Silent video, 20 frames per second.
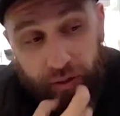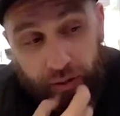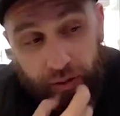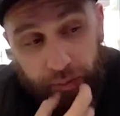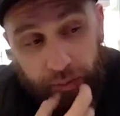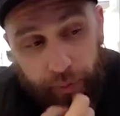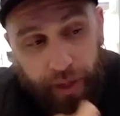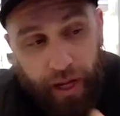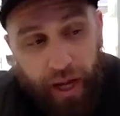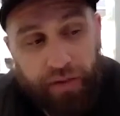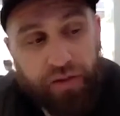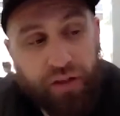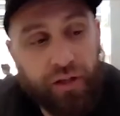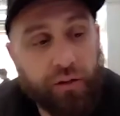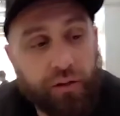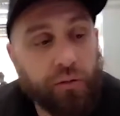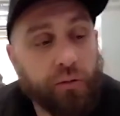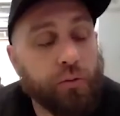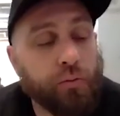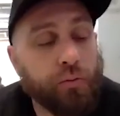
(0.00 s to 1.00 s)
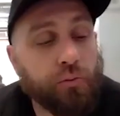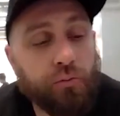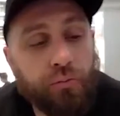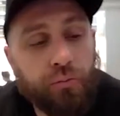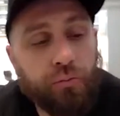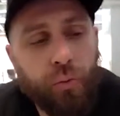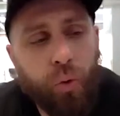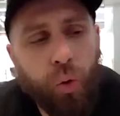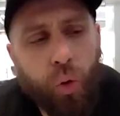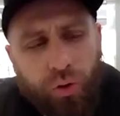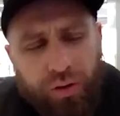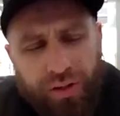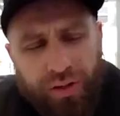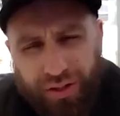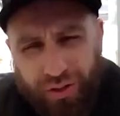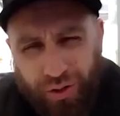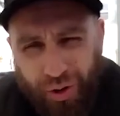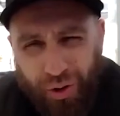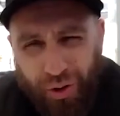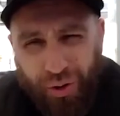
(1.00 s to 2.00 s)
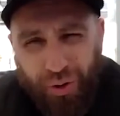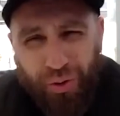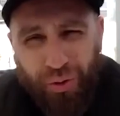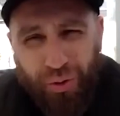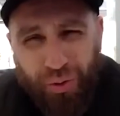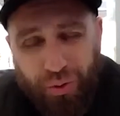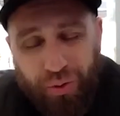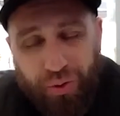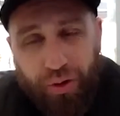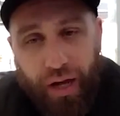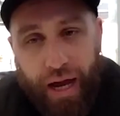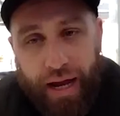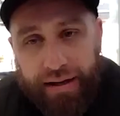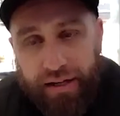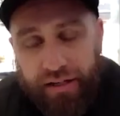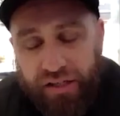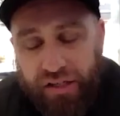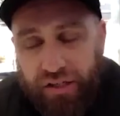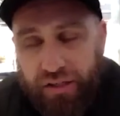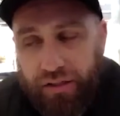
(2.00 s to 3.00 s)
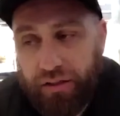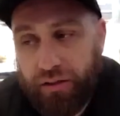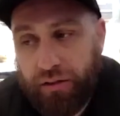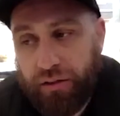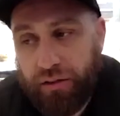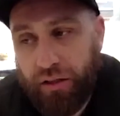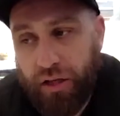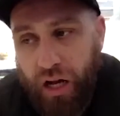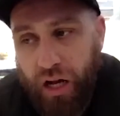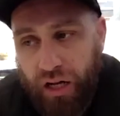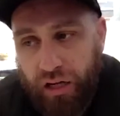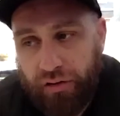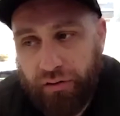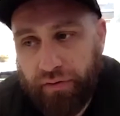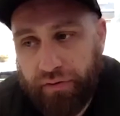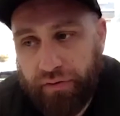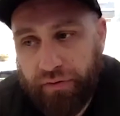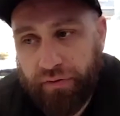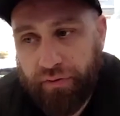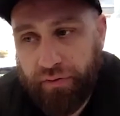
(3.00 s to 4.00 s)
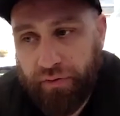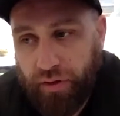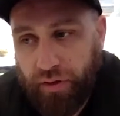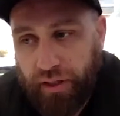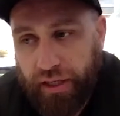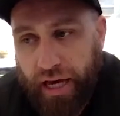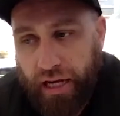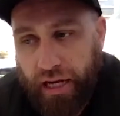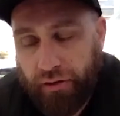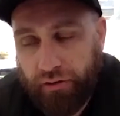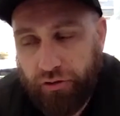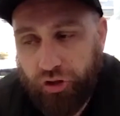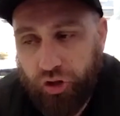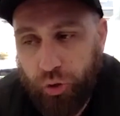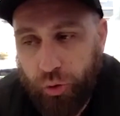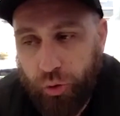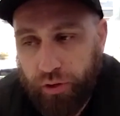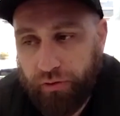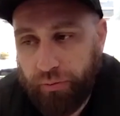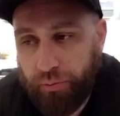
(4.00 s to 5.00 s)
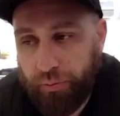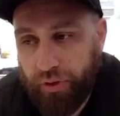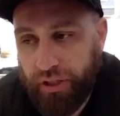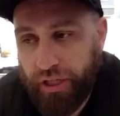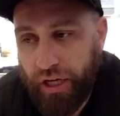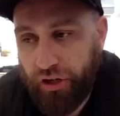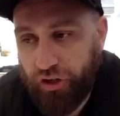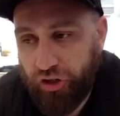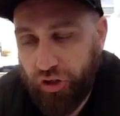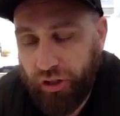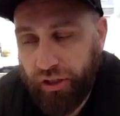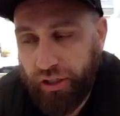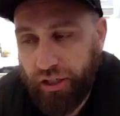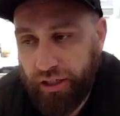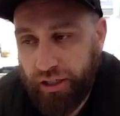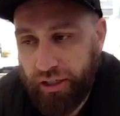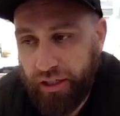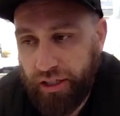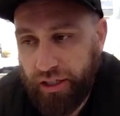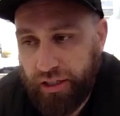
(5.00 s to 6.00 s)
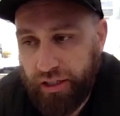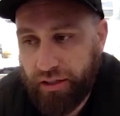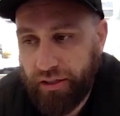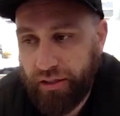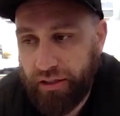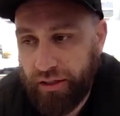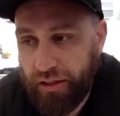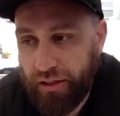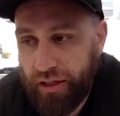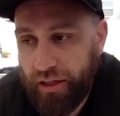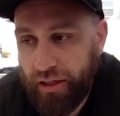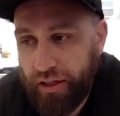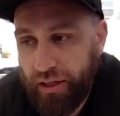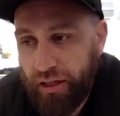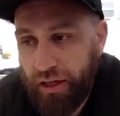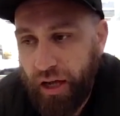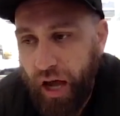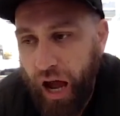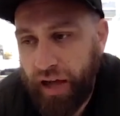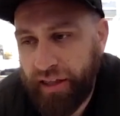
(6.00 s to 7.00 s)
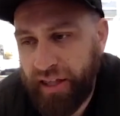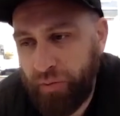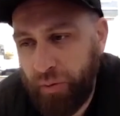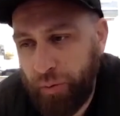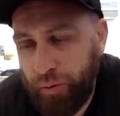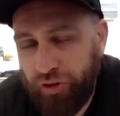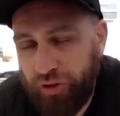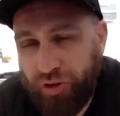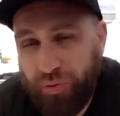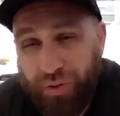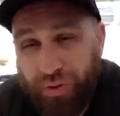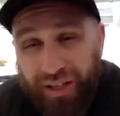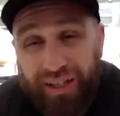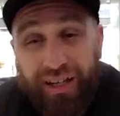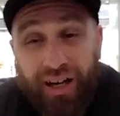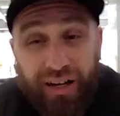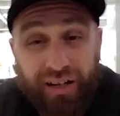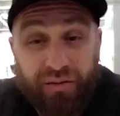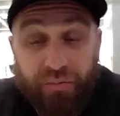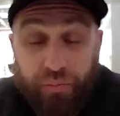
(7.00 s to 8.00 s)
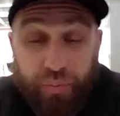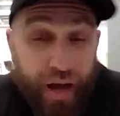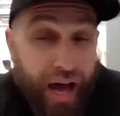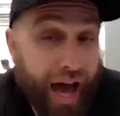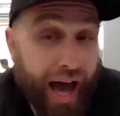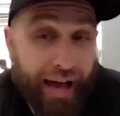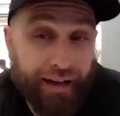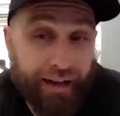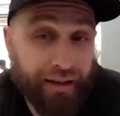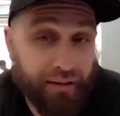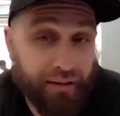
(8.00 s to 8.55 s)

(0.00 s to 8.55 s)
But I think more so, and this is kind of counterintuitive potentially, is I think people have just been cutting back.